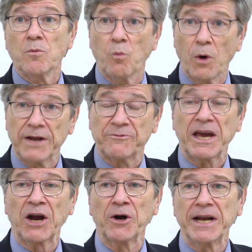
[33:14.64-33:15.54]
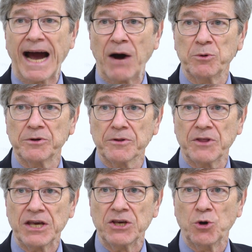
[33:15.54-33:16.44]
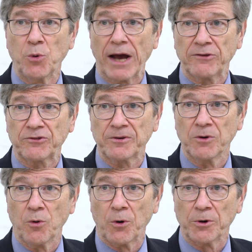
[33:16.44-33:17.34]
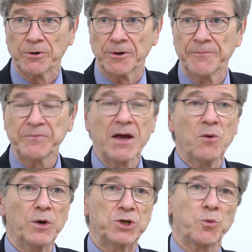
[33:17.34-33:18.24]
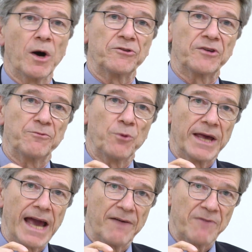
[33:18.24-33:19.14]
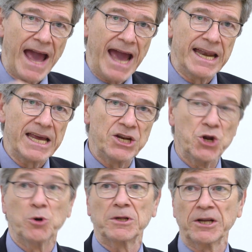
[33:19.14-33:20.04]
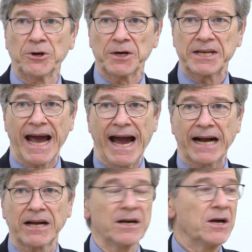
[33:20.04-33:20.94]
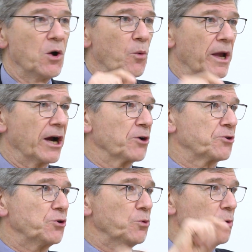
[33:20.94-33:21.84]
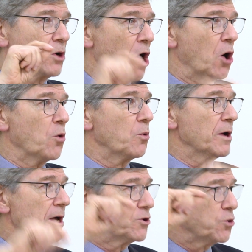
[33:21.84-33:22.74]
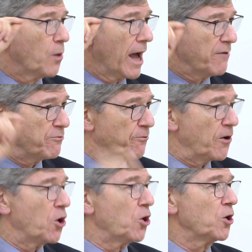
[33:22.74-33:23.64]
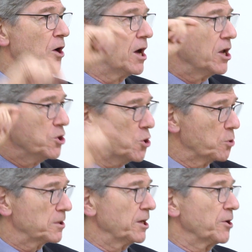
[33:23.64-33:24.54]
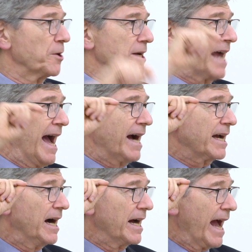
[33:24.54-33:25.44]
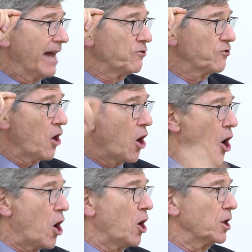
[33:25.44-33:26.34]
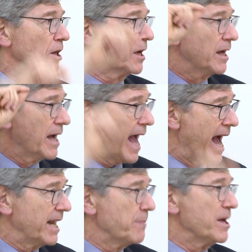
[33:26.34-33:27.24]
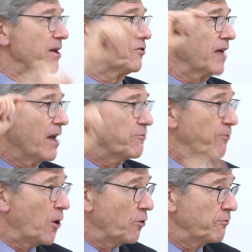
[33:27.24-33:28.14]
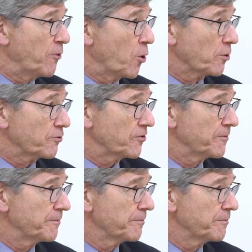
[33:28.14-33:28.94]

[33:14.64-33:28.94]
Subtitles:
would have carried out the US order, which was if we have any nuclear attack, we are to go to a full nuclear attack against all enemies at full force.